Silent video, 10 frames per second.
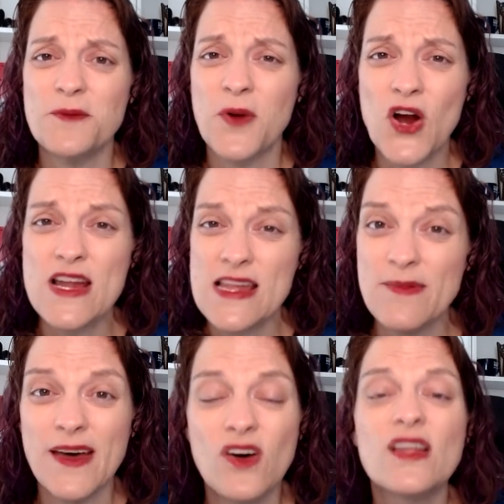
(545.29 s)
per
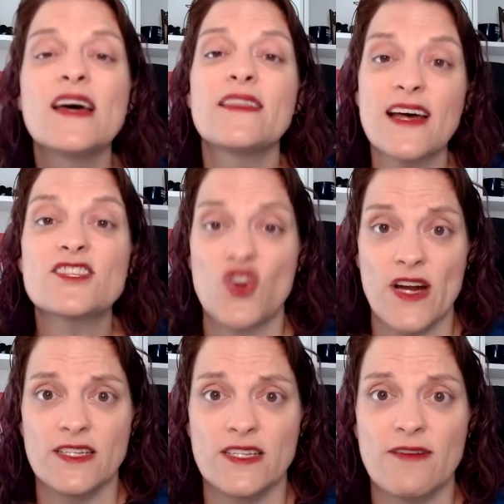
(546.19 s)
email. That's
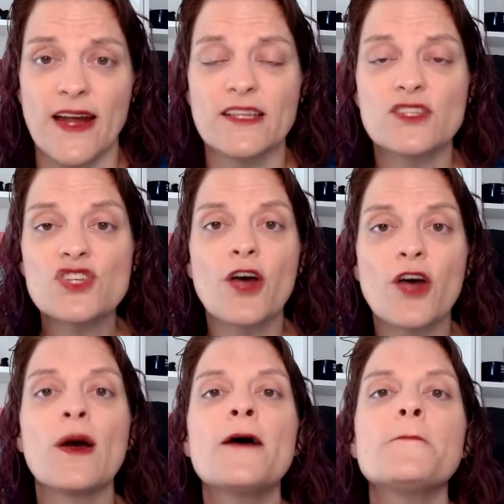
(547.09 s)
crazy, right? So
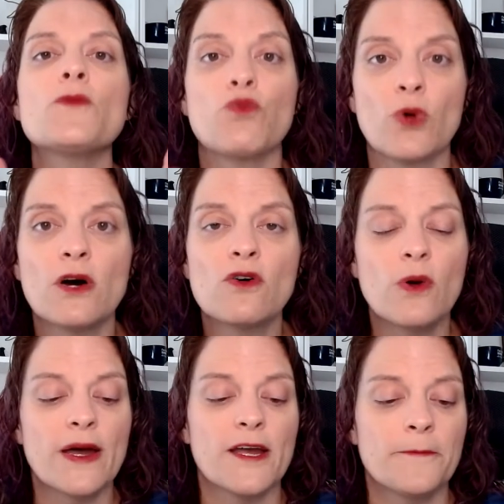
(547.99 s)
real
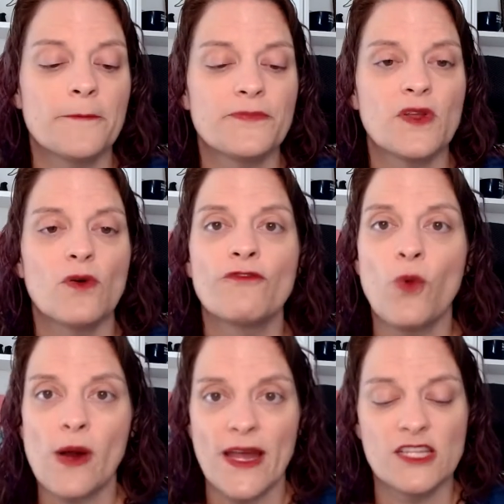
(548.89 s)
quick,
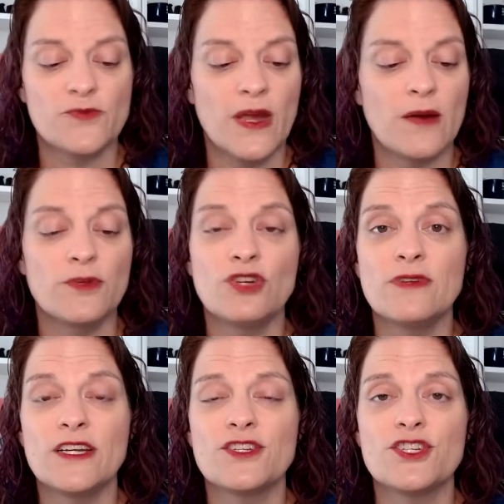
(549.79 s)
for CAN-SPAM, you
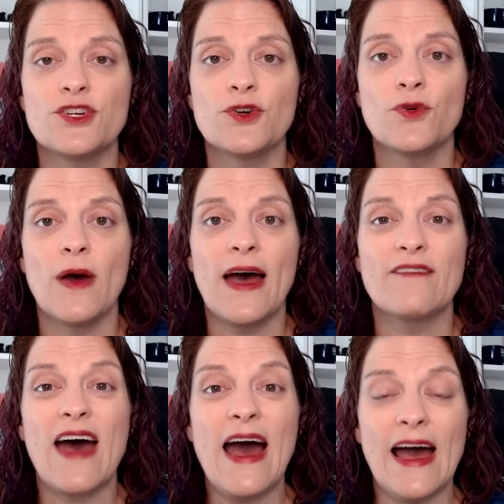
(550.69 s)
need to have
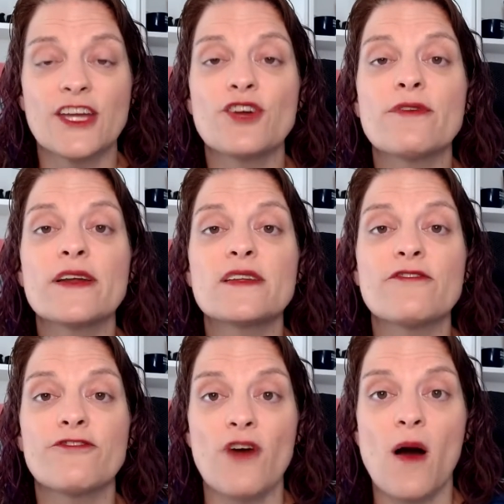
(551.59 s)
accurate
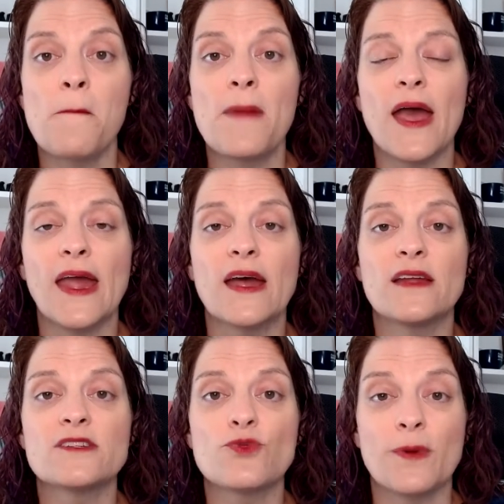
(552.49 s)
from
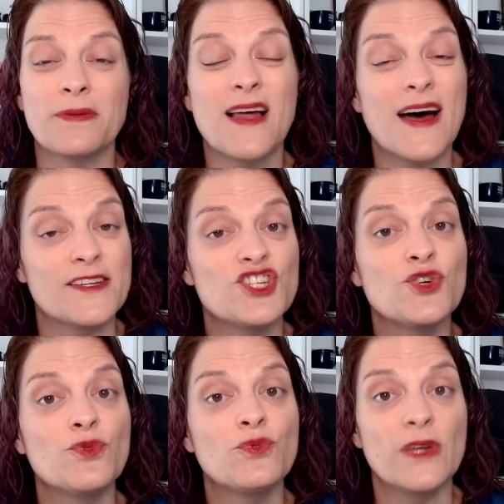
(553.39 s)
and reply
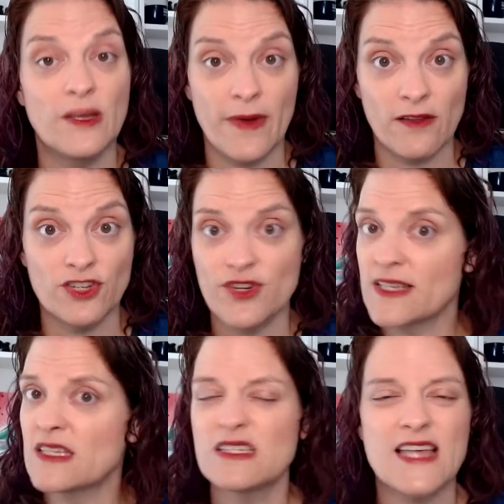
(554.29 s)
to email
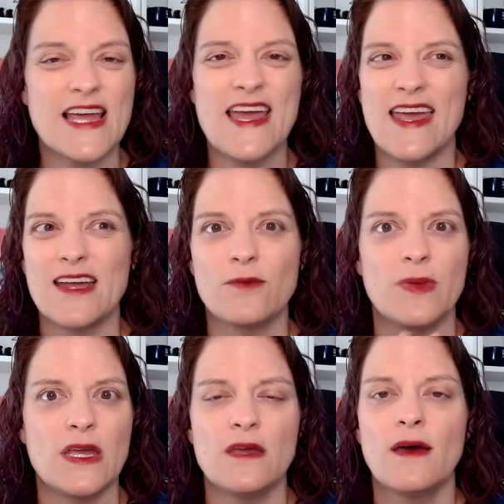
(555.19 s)
addresses. They can't
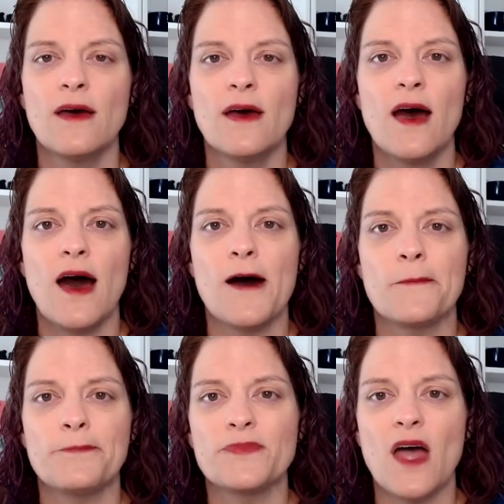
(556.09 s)
be
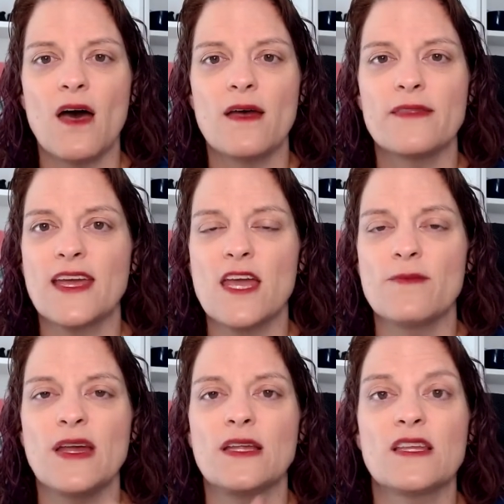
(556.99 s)

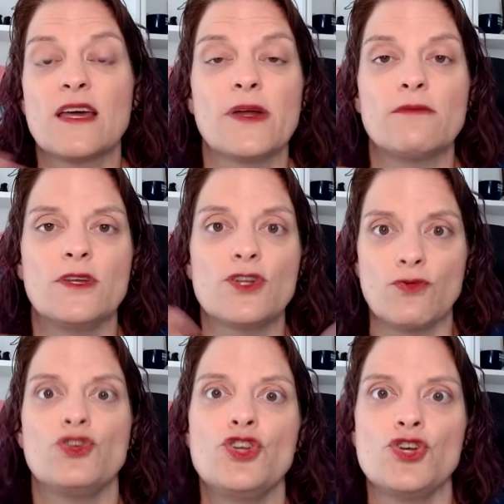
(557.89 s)
anything but
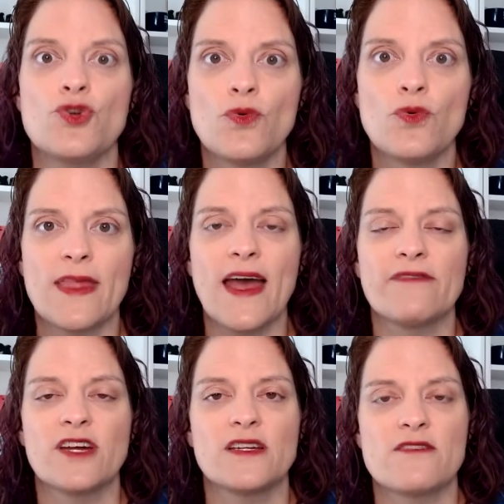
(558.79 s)
you. They have
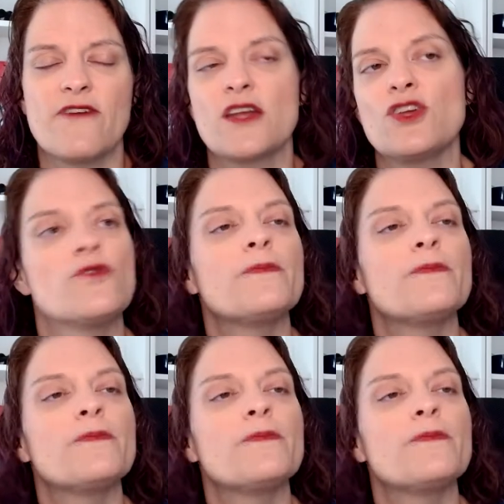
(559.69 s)
to identify you.